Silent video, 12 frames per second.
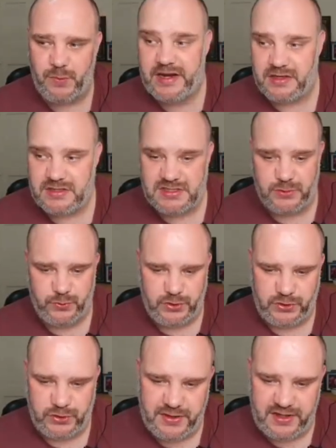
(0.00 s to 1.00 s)
at us, still not
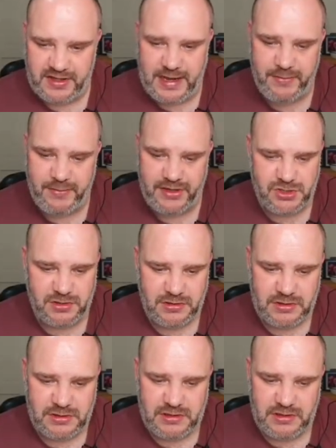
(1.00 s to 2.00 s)
doing the damage,
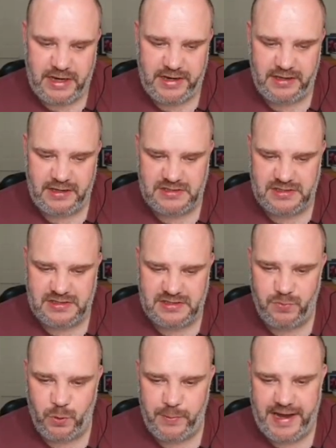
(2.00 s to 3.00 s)
and it's a
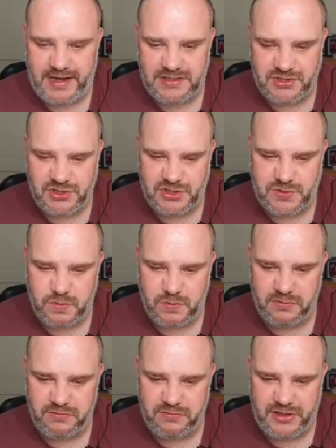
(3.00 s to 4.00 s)
simple matter to just
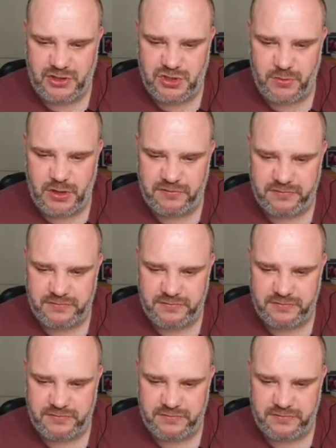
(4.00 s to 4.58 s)
finish them off.